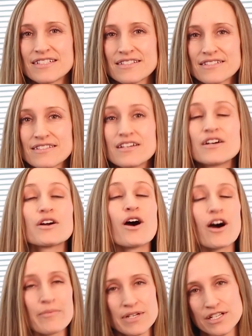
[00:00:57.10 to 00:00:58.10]
This is a
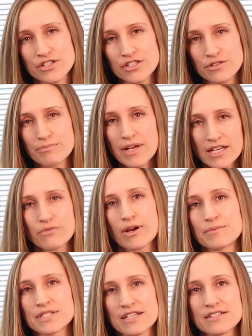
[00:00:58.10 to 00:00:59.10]
common issue many
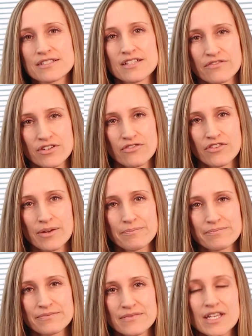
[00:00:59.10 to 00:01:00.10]
websites suffer from.
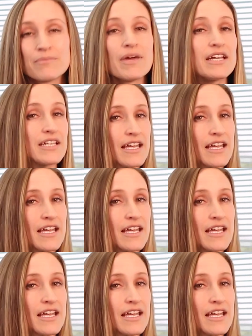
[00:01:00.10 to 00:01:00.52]
In many